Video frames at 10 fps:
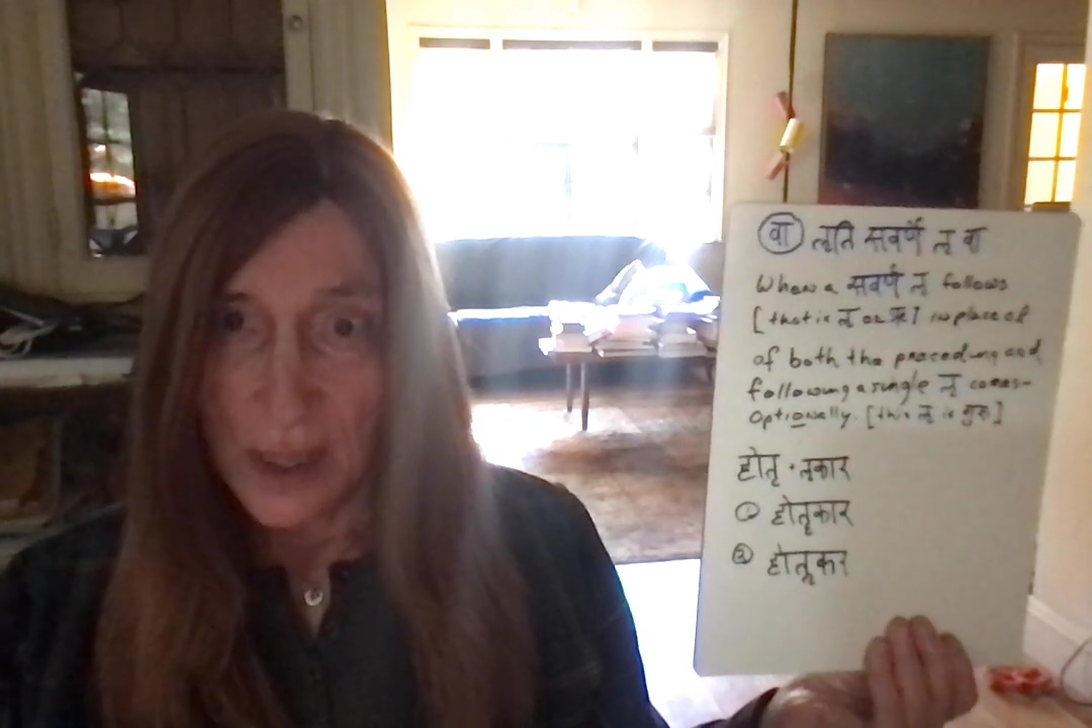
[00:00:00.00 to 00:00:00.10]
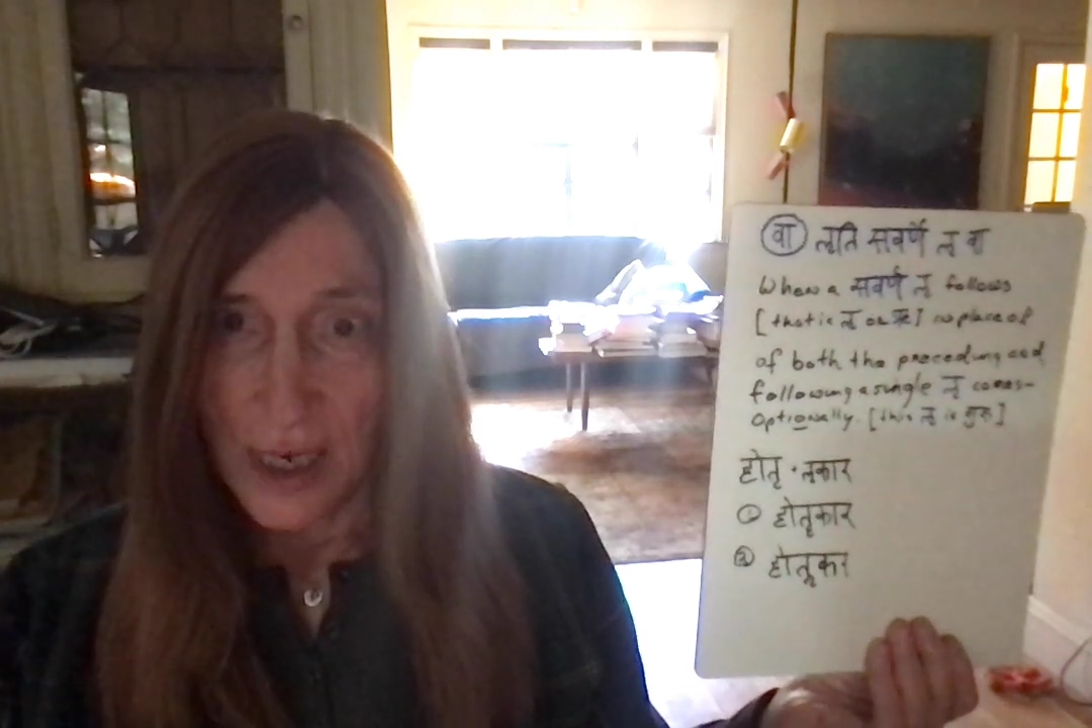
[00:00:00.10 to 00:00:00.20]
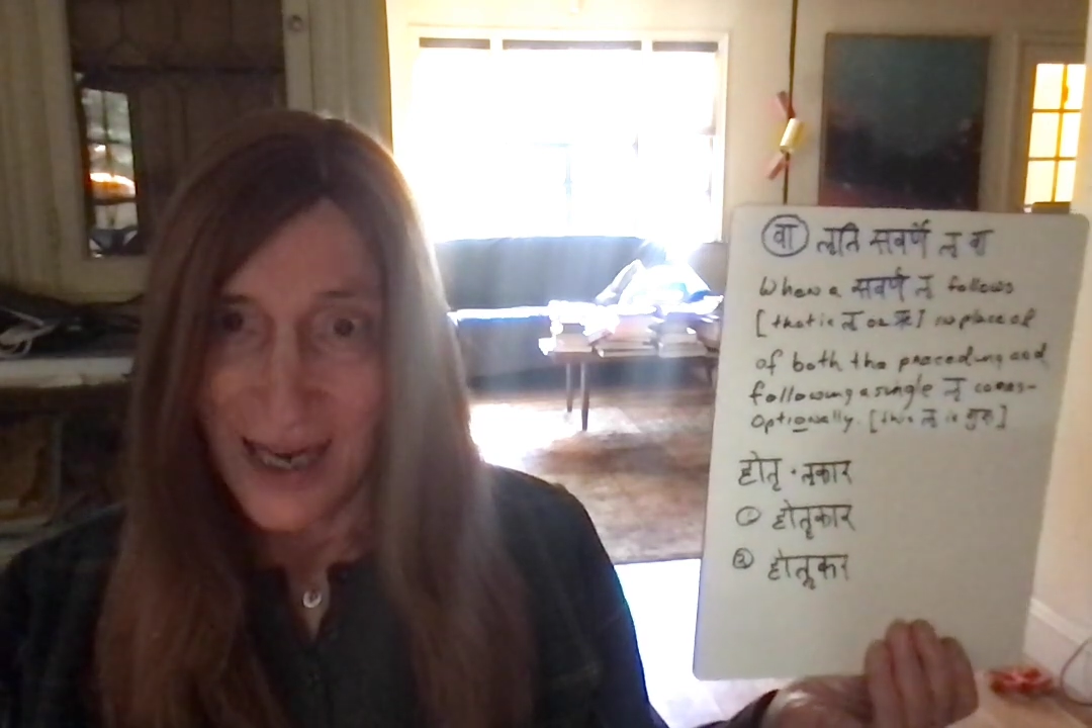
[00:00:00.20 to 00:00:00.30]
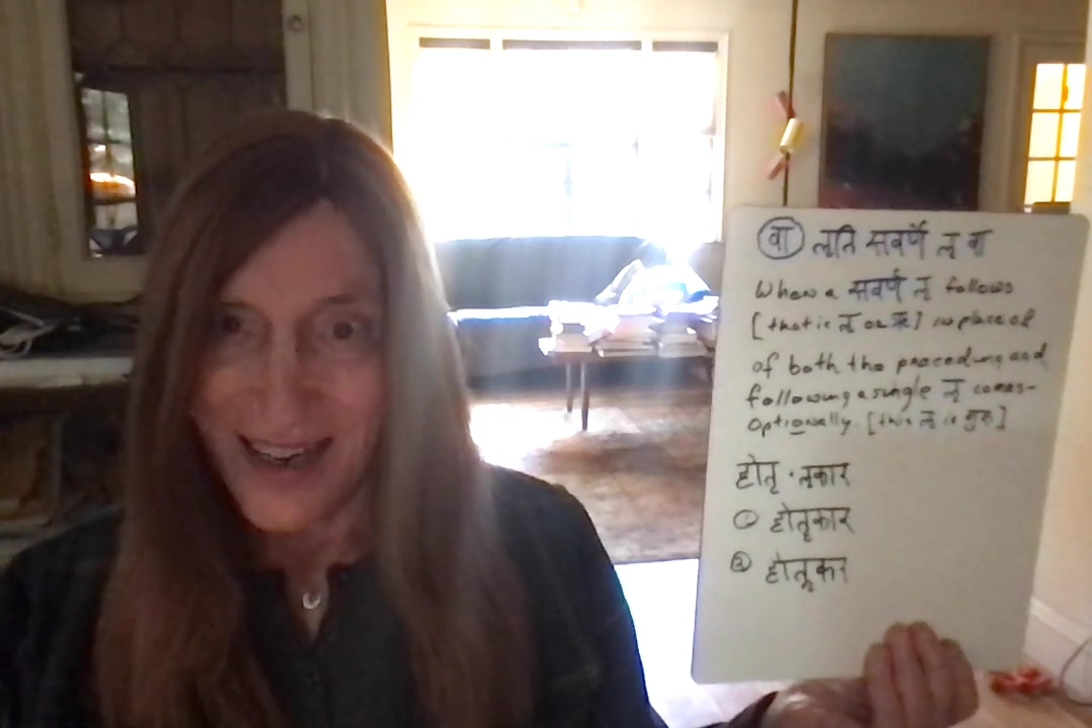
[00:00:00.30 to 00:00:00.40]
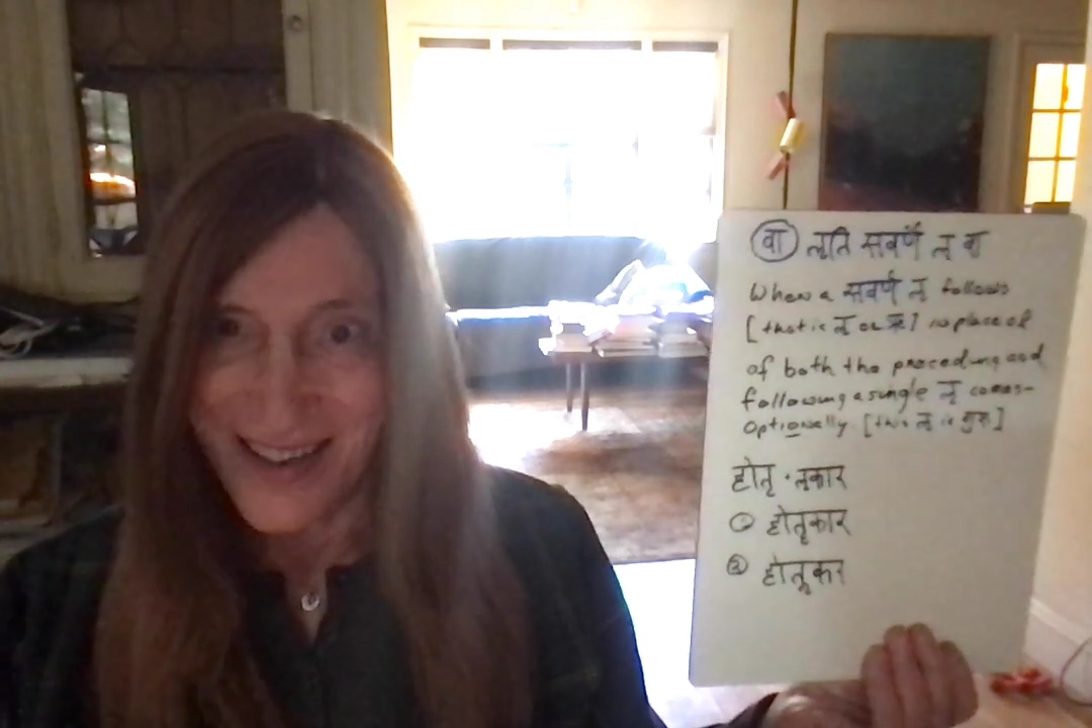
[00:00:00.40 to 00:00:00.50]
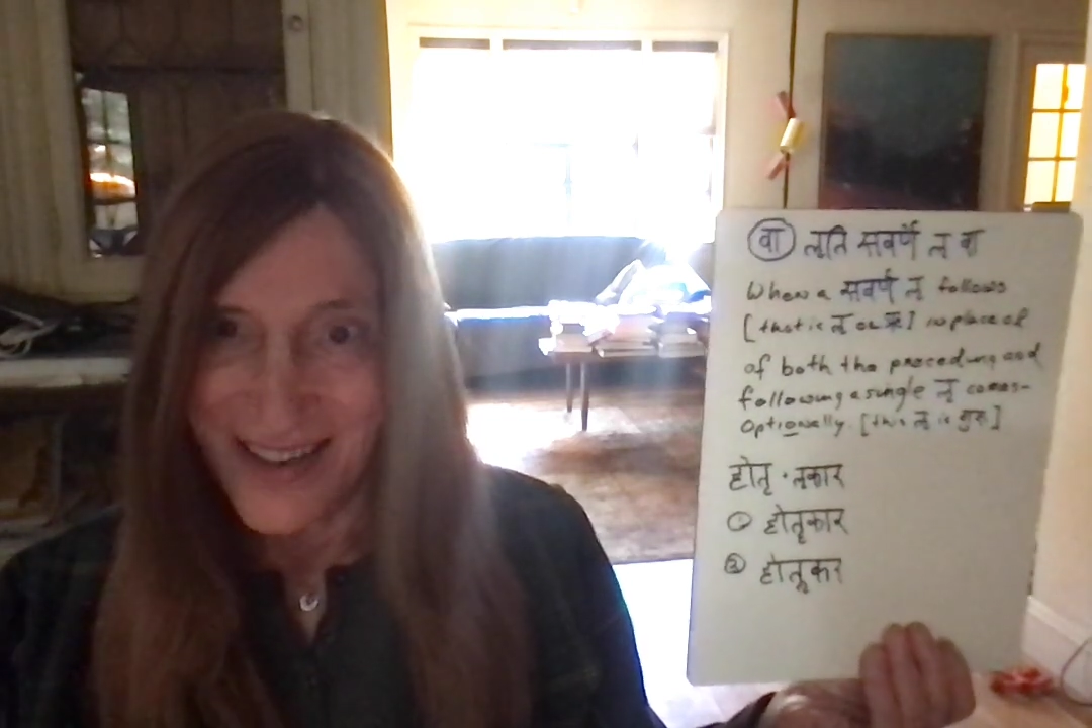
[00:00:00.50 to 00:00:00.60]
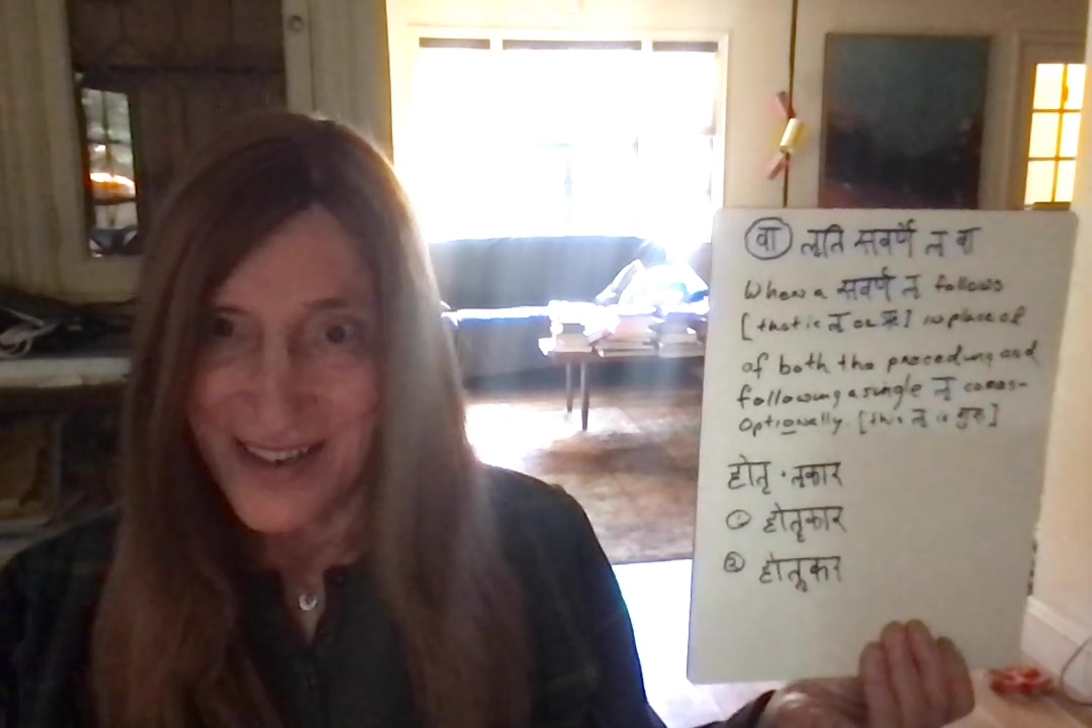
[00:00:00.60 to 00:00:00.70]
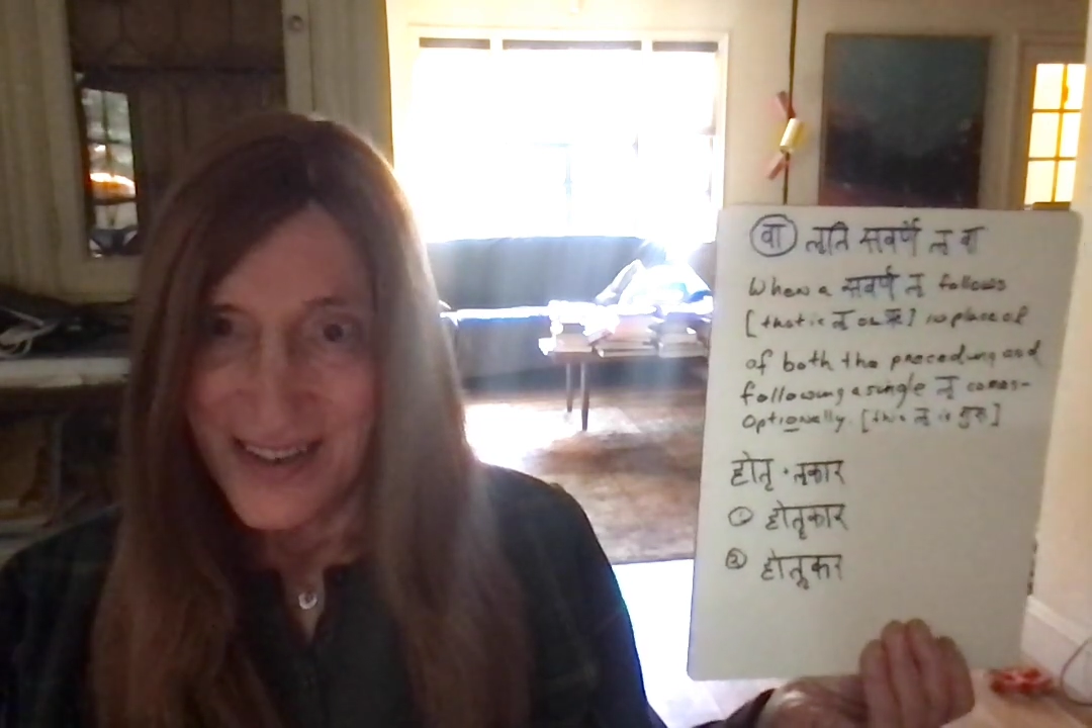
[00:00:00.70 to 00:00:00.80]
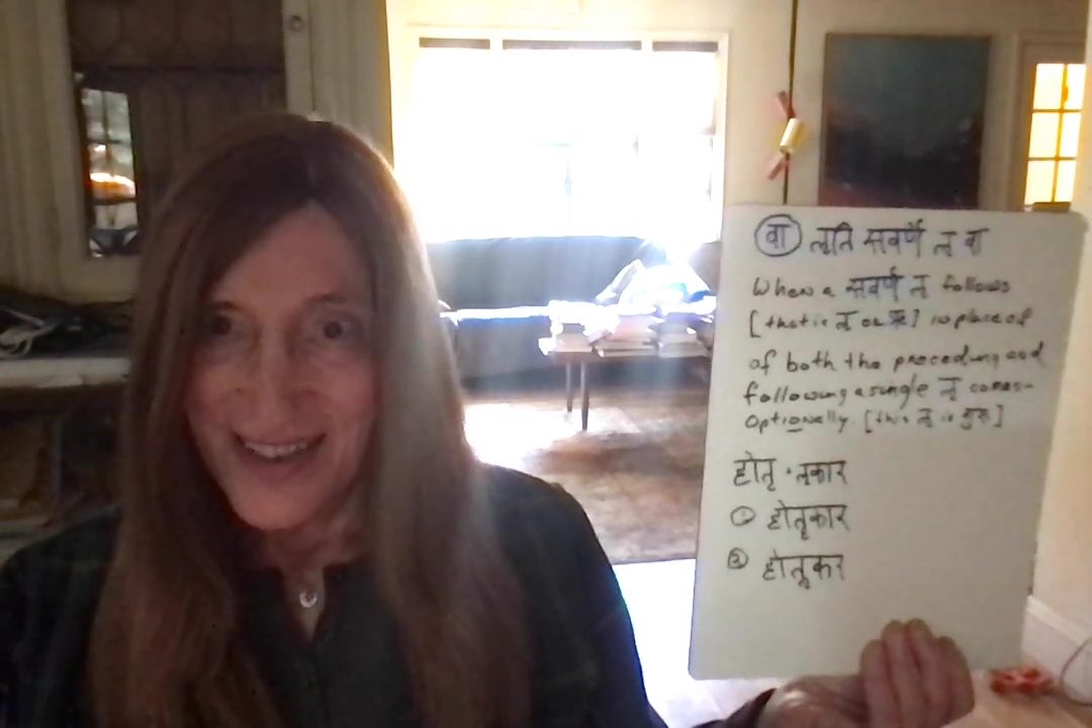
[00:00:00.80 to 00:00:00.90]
kara.